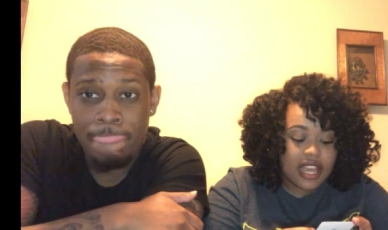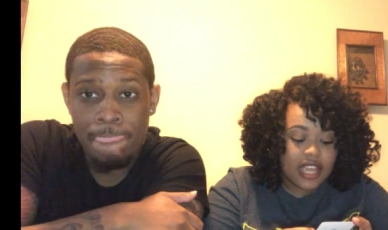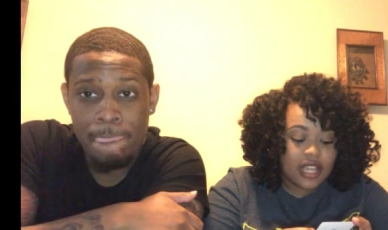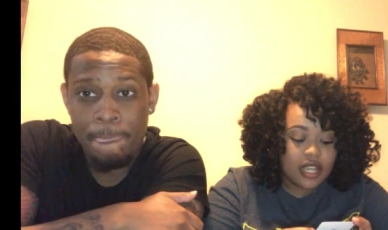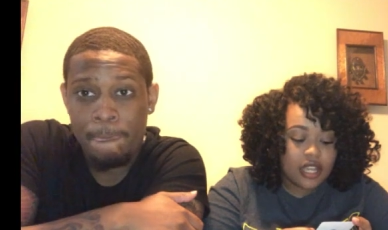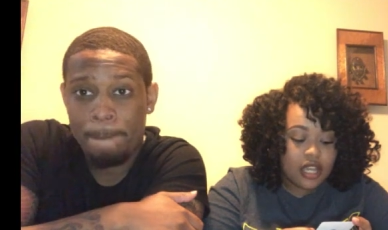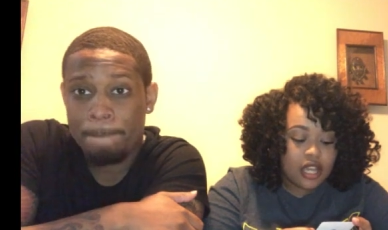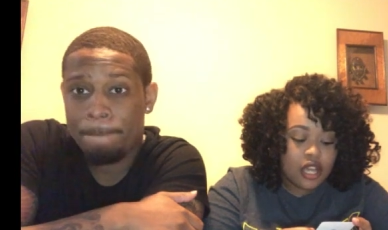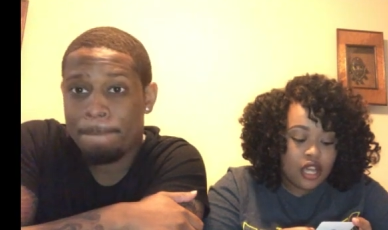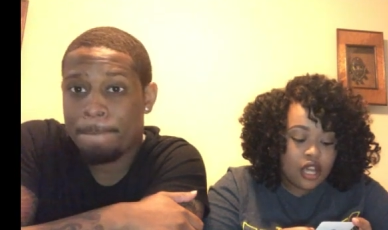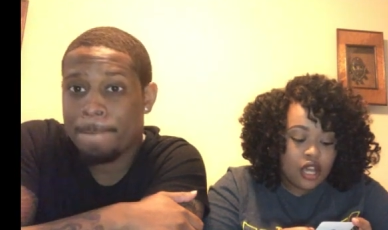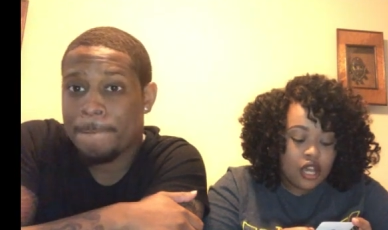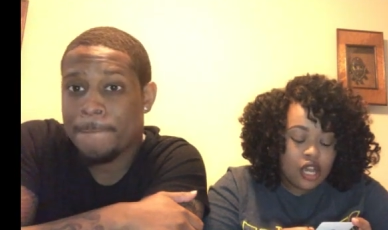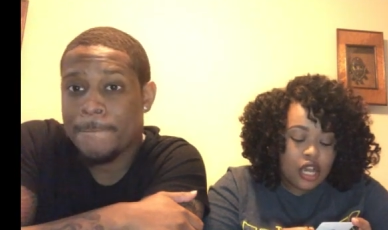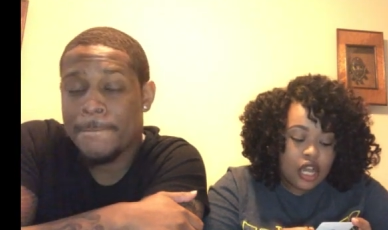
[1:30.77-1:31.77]
Speaker 1: like
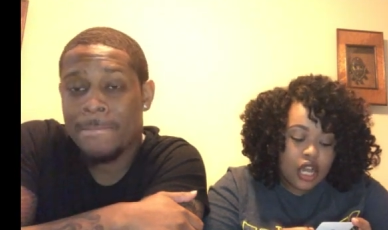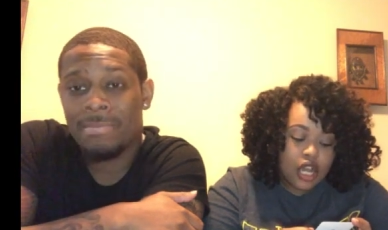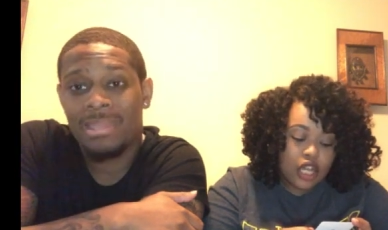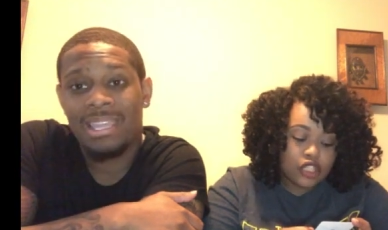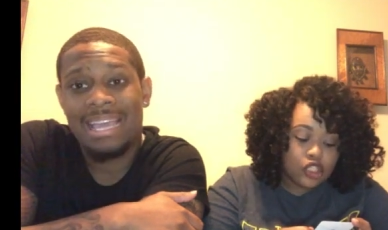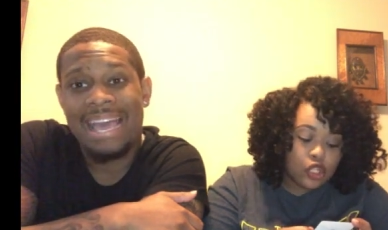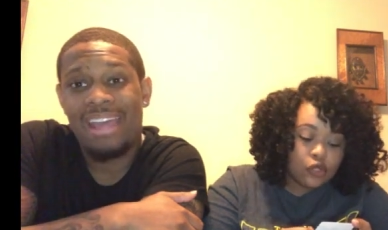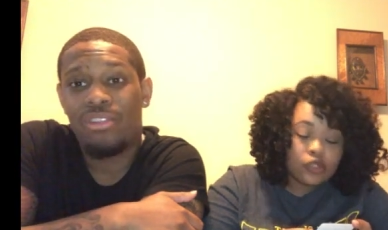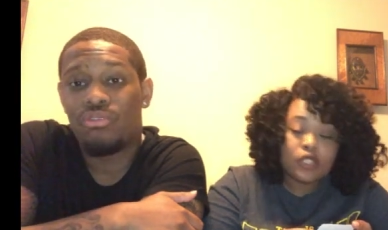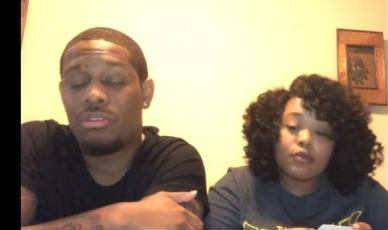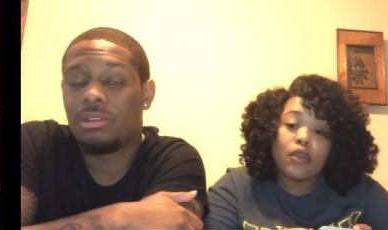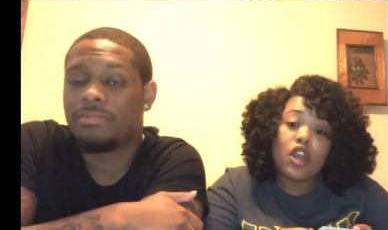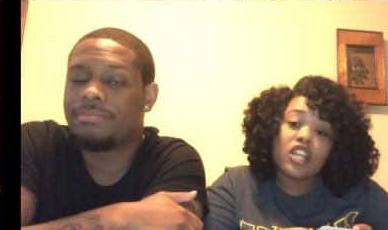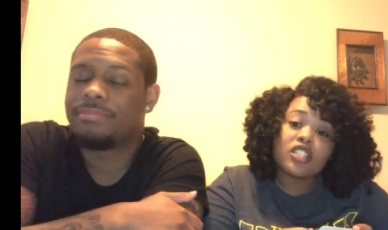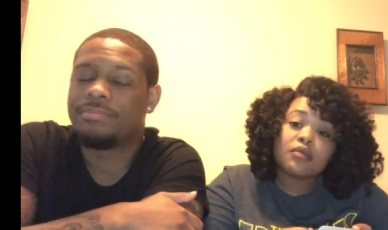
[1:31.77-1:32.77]
uh,
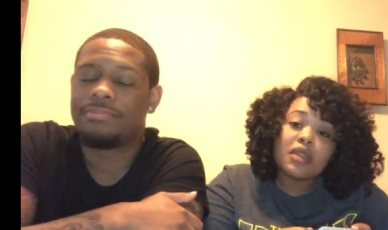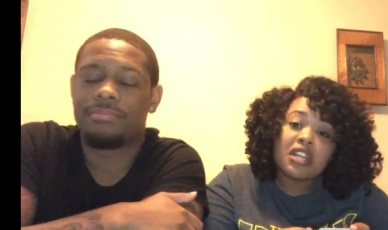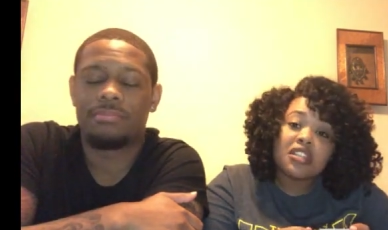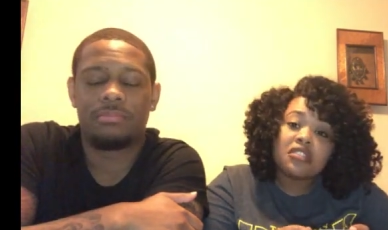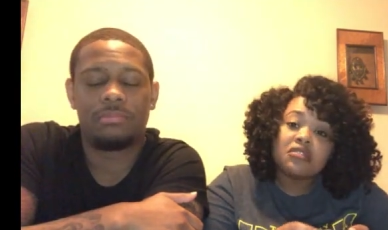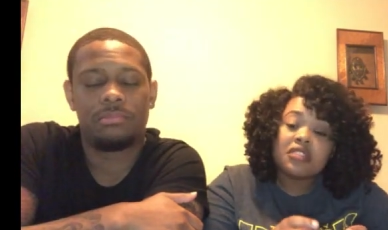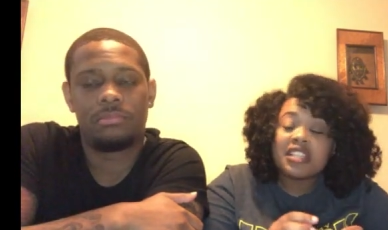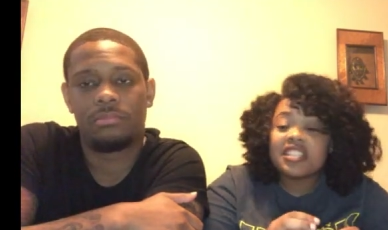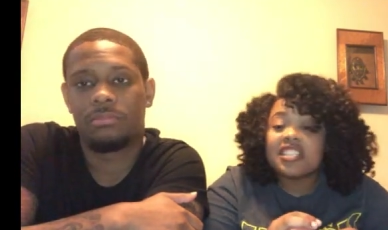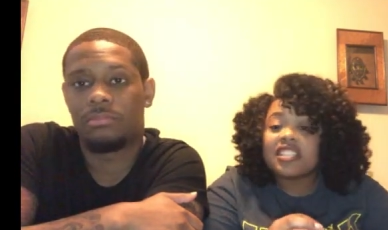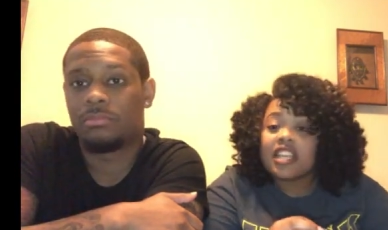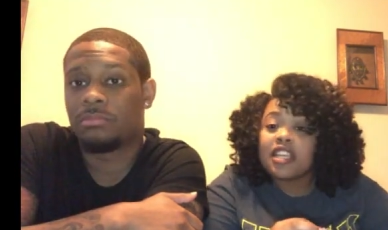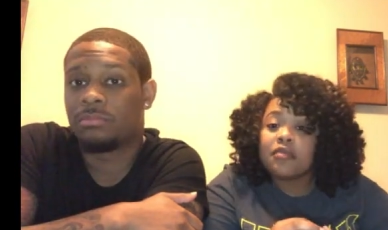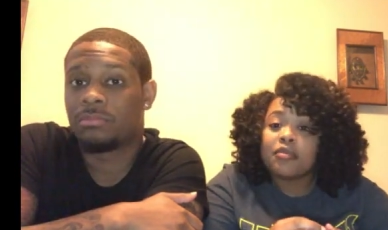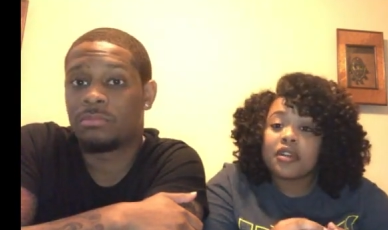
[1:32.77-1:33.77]
toasted marshmallow and
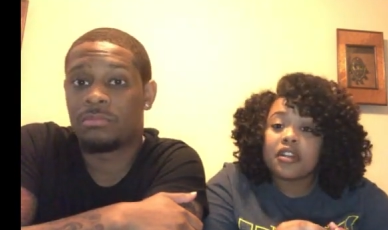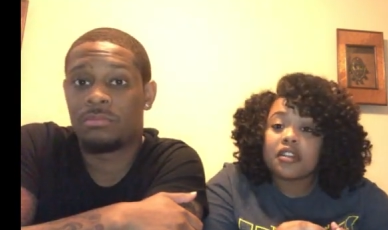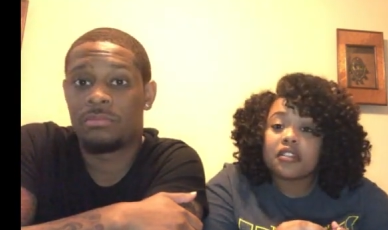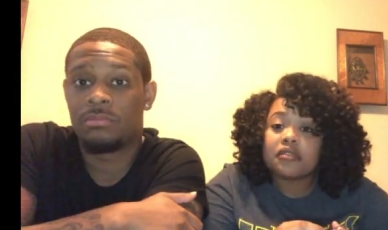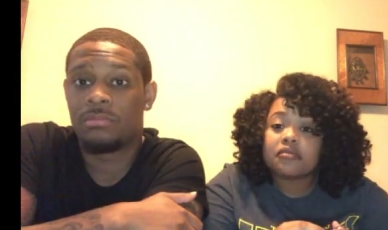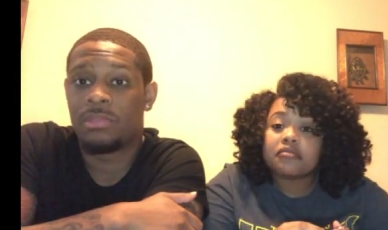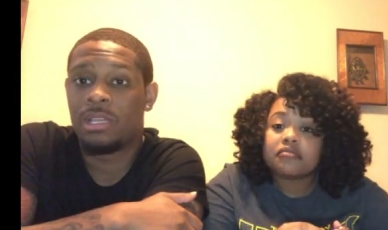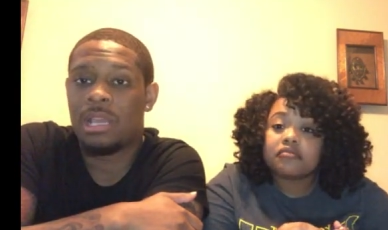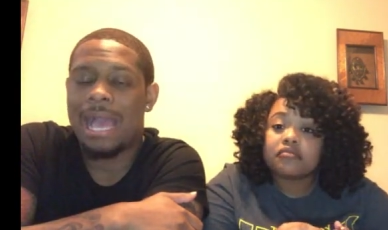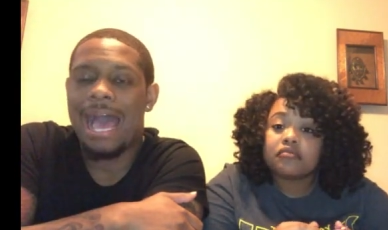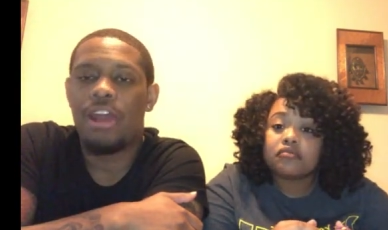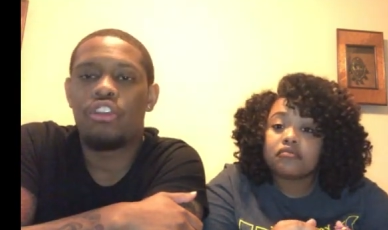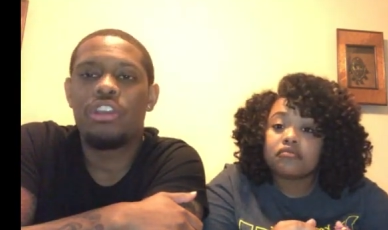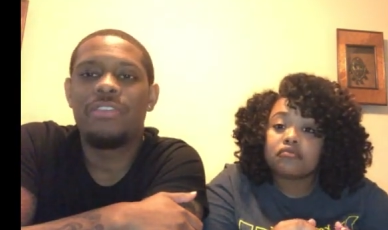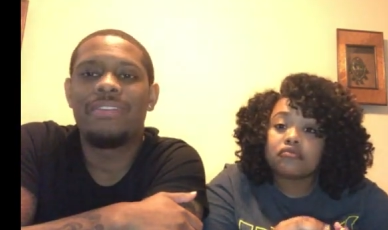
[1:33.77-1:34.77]
stink bug.
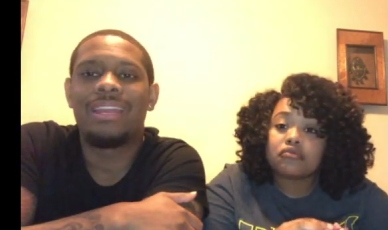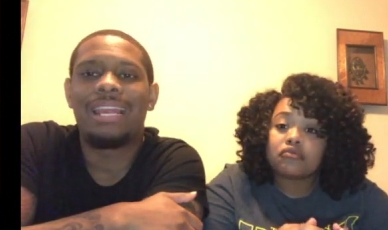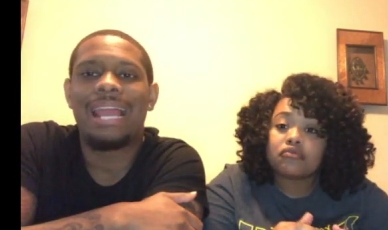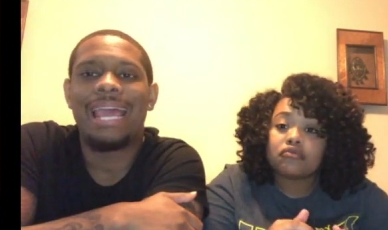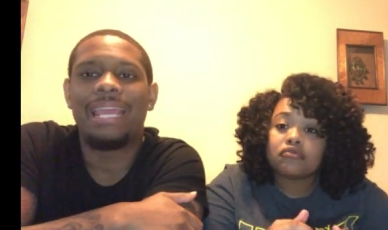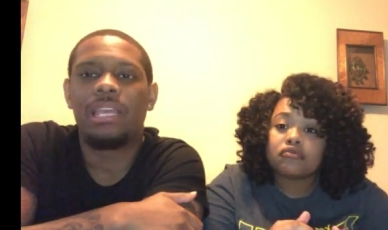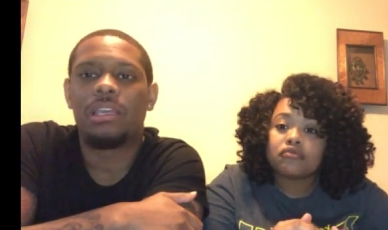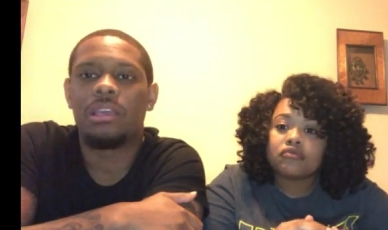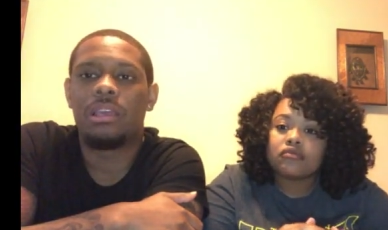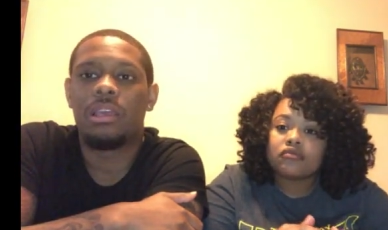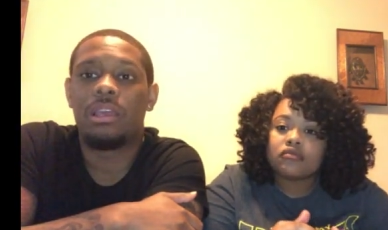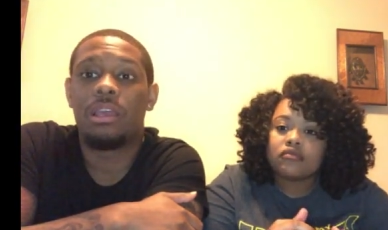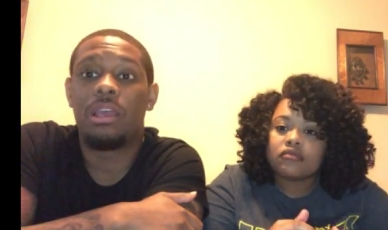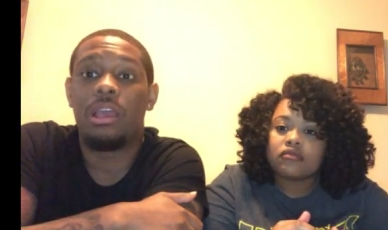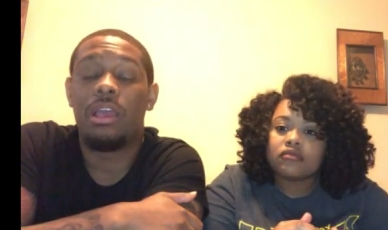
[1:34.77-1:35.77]
Speaker 2: I don't even like
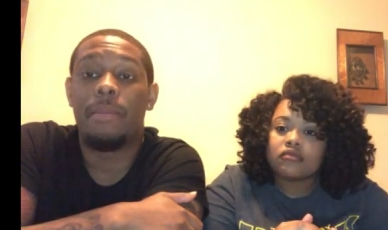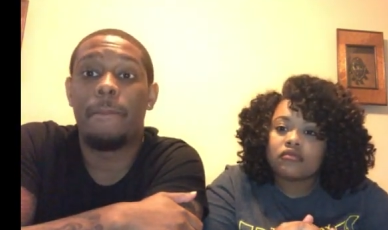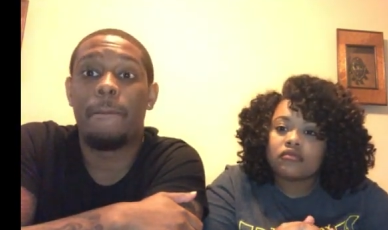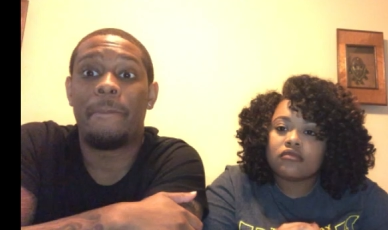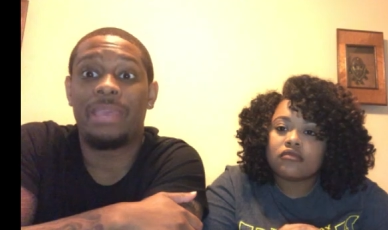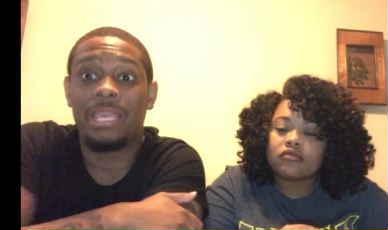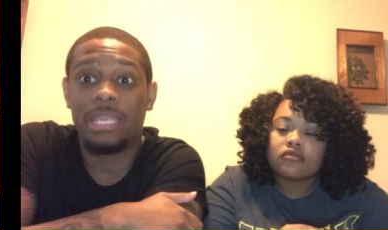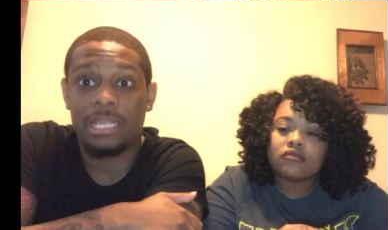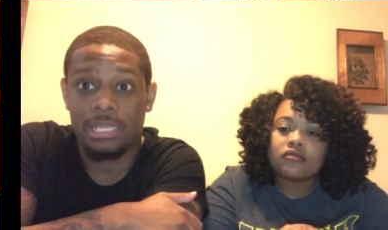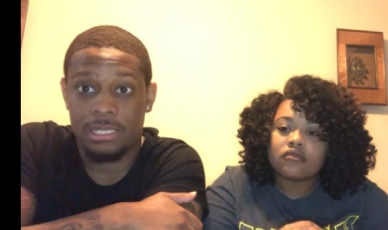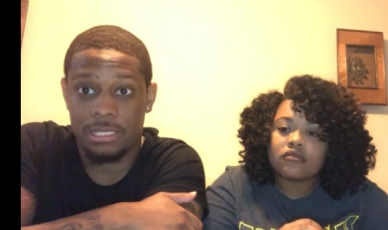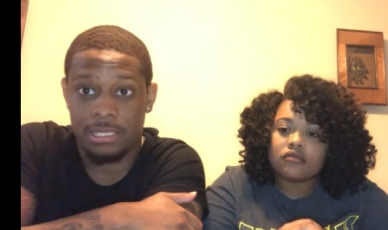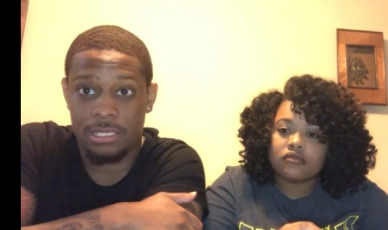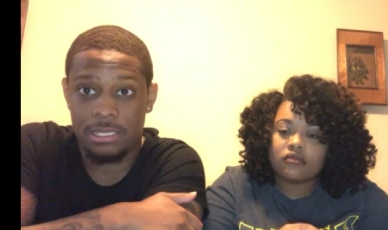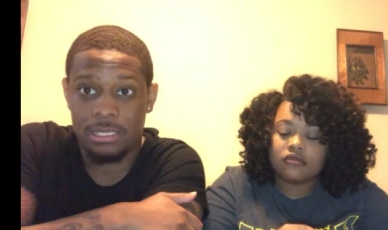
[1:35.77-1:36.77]

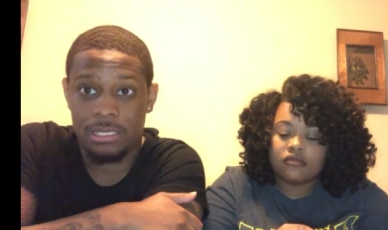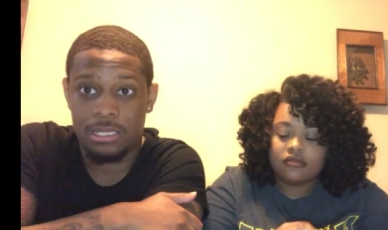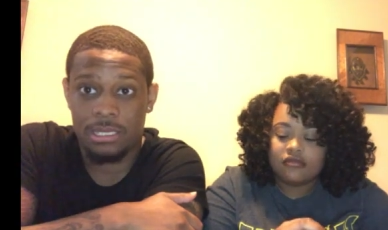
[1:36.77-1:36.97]
beans.